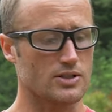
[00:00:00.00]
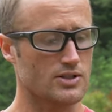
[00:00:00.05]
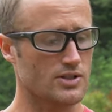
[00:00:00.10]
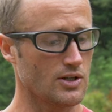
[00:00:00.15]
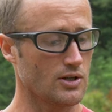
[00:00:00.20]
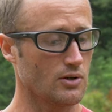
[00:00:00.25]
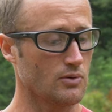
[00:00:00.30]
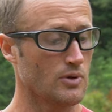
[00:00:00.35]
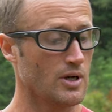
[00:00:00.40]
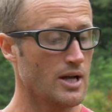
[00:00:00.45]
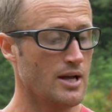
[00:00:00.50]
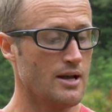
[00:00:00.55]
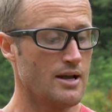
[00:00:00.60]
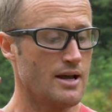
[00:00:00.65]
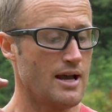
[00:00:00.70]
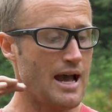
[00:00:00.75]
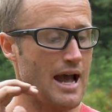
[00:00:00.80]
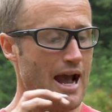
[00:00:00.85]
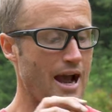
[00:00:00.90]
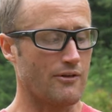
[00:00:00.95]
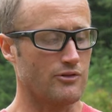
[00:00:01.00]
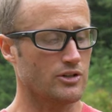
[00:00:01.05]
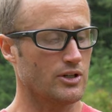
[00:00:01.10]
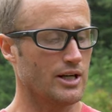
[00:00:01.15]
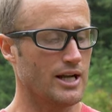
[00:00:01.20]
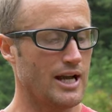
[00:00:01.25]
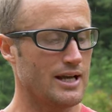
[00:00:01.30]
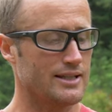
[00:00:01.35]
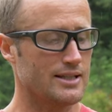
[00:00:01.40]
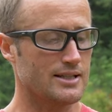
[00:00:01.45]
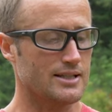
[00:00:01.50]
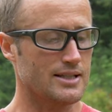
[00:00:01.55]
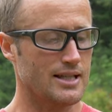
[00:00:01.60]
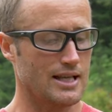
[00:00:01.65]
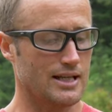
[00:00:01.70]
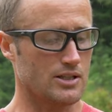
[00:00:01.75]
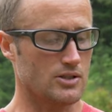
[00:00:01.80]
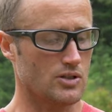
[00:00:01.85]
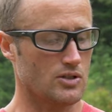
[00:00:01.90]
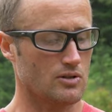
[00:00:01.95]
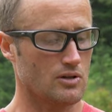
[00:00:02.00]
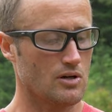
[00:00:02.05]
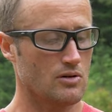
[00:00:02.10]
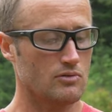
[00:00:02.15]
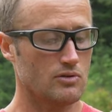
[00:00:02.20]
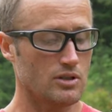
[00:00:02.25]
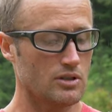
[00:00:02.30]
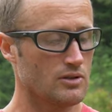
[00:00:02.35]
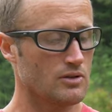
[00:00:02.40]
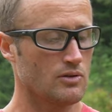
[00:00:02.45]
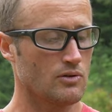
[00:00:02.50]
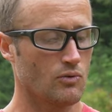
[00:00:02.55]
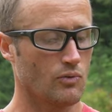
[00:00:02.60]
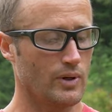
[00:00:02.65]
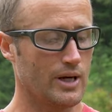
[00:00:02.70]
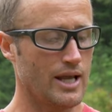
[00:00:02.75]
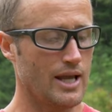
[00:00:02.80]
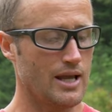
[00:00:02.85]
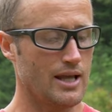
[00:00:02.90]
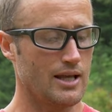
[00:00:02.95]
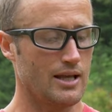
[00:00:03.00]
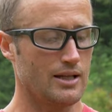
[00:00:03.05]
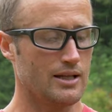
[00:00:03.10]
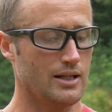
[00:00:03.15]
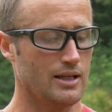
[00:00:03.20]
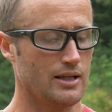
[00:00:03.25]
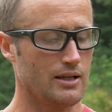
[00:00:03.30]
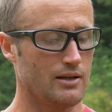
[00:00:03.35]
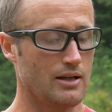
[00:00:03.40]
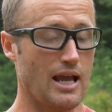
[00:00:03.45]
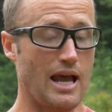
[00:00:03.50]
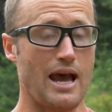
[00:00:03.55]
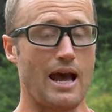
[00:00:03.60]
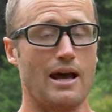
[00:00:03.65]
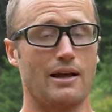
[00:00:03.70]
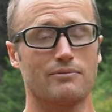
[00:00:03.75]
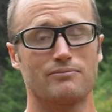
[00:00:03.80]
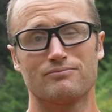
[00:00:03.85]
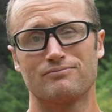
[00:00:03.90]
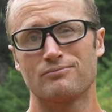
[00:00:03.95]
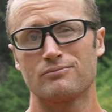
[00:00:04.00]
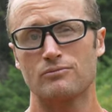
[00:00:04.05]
So after I had this thing zeroed, went ahead at